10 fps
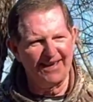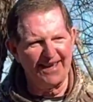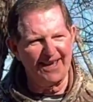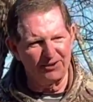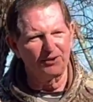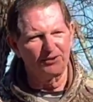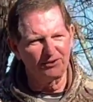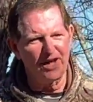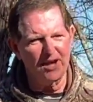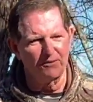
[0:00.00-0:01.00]
into
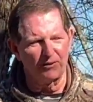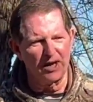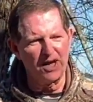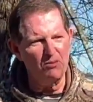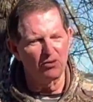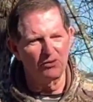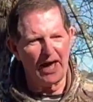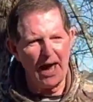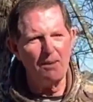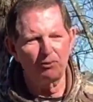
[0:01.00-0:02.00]
slavery. He was
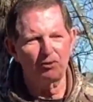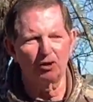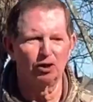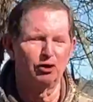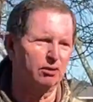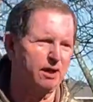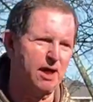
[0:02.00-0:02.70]
absolutely